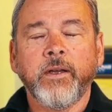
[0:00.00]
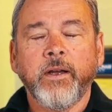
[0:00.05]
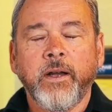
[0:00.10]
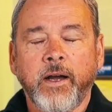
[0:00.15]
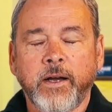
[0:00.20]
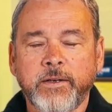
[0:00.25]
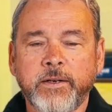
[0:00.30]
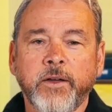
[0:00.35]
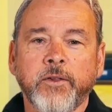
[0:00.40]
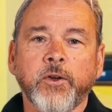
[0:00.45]

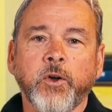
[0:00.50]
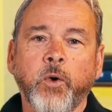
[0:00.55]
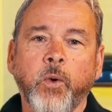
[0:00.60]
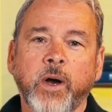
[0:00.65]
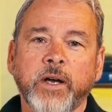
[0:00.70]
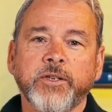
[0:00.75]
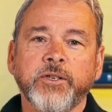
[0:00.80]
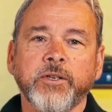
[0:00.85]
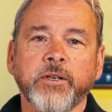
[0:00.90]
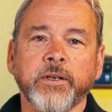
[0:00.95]
another
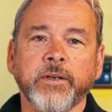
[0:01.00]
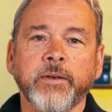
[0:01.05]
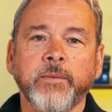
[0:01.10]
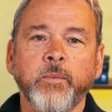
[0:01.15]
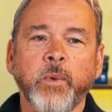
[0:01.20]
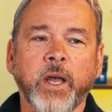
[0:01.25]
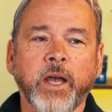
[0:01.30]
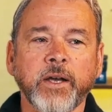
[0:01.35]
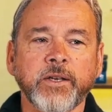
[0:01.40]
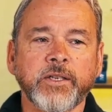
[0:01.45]
question
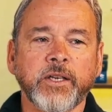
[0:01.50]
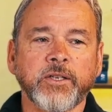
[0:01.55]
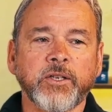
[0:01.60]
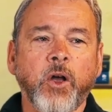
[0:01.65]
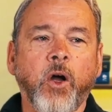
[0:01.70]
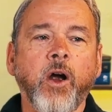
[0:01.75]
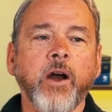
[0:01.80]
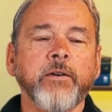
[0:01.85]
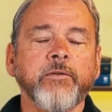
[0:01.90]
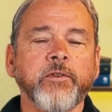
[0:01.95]
because it's
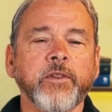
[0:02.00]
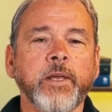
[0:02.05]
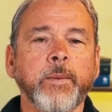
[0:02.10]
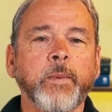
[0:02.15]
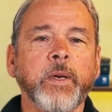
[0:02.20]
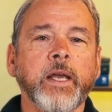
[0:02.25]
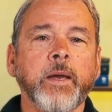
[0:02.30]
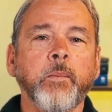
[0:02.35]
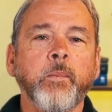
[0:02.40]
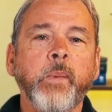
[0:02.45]
hard for them
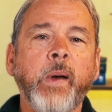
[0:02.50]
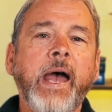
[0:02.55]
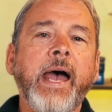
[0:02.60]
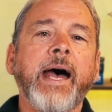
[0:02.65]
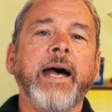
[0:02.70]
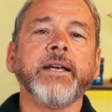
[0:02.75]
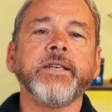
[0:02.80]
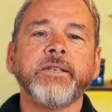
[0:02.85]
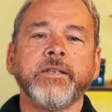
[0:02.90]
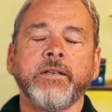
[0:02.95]
to get
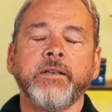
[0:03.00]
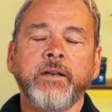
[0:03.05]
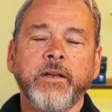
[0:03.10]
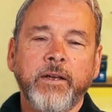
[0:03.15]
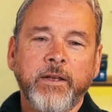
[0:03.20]
past